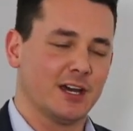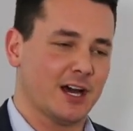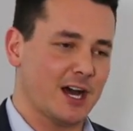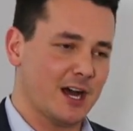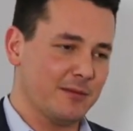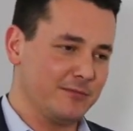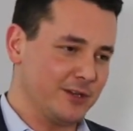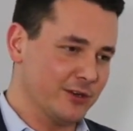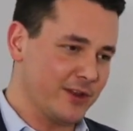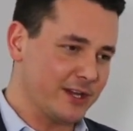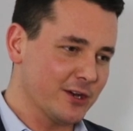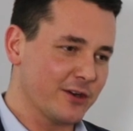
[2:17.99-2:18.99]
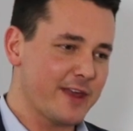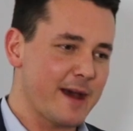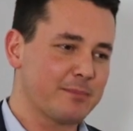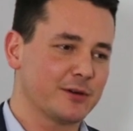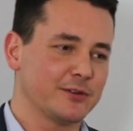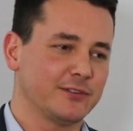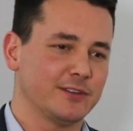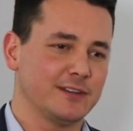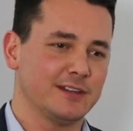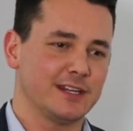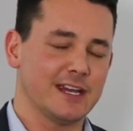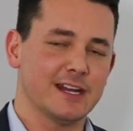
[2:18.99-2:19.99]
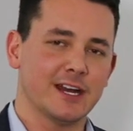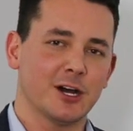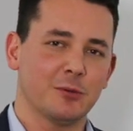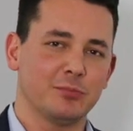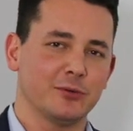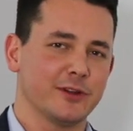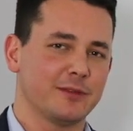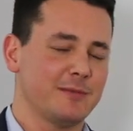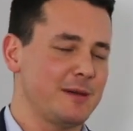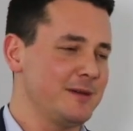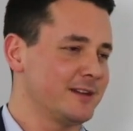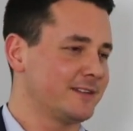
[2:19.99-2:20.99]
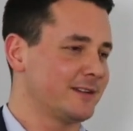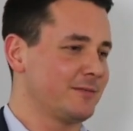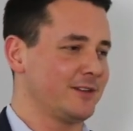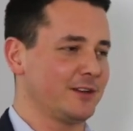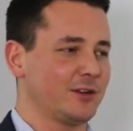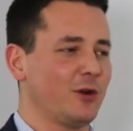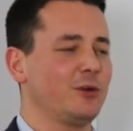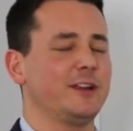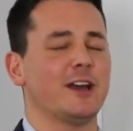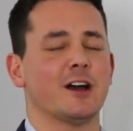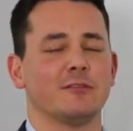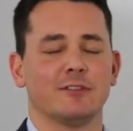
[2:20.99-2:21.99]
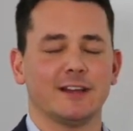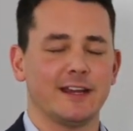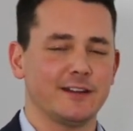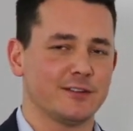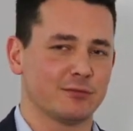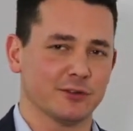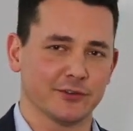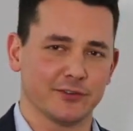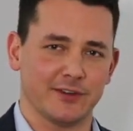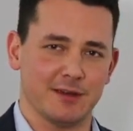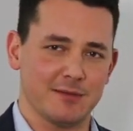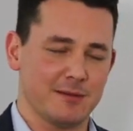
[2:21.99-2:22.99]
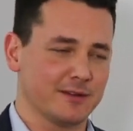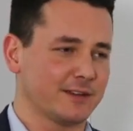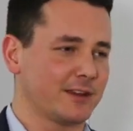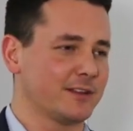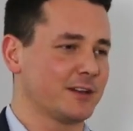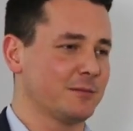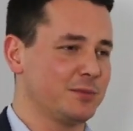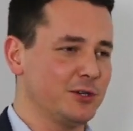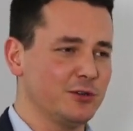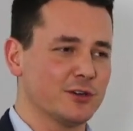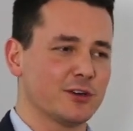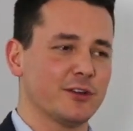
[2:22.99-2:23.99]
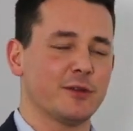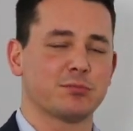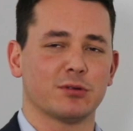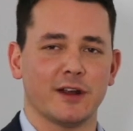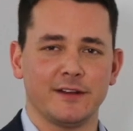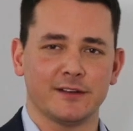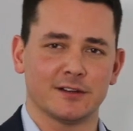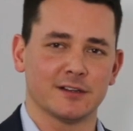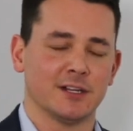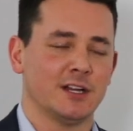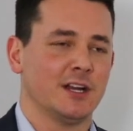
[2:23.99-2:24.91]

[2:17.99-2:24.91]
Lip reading: They go to that person to get help with, maybe it's something totally unrelated to real estate. Maybe it's like the computer or the printer.